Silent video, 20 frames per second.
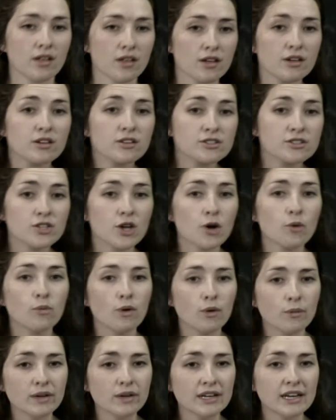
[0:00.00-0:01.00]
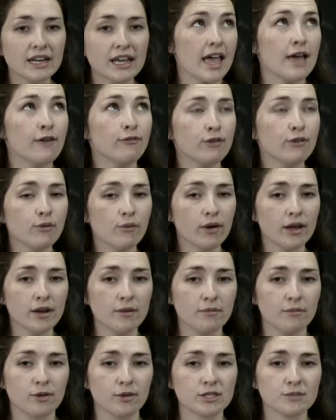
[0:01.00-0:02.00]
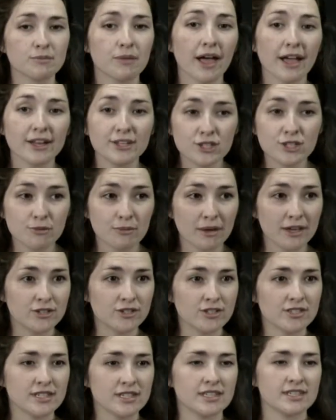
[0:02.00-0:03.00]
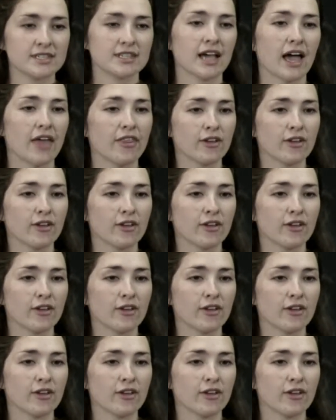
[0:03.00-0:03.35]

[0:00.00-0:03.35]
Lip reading: So what we need, if we want to multiply two matrices together,